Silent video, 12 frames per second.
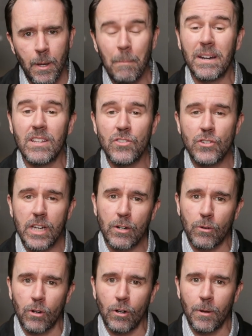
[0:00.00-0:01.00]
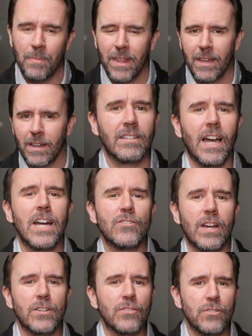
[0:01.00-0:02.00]
But in general,
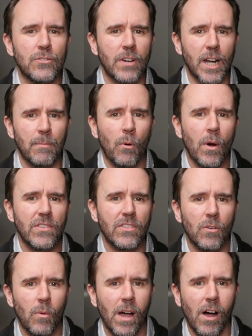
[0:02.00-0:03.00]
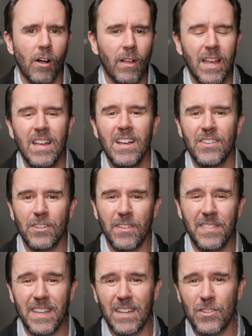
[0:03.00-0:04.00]
contractors who try to poison the well so
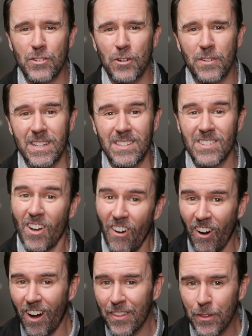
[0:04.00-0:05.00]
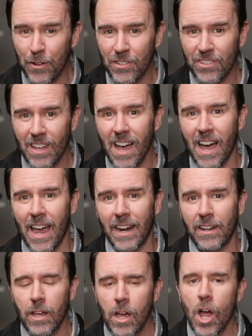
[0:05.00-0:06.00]
that the insured is on their
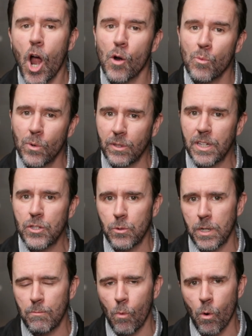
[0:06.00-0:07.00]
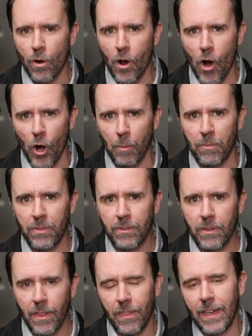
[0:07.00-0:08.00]
side are really doing more harm
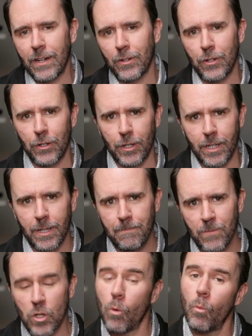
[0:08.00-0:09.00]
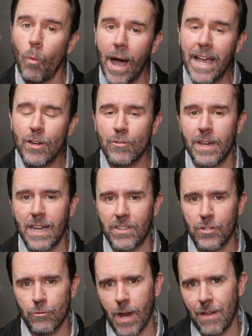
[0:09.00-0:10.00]
than good. So why create
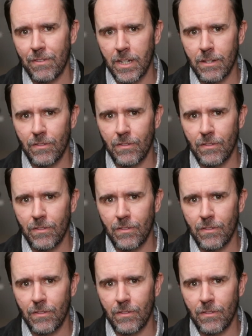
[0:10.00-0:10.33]
strife and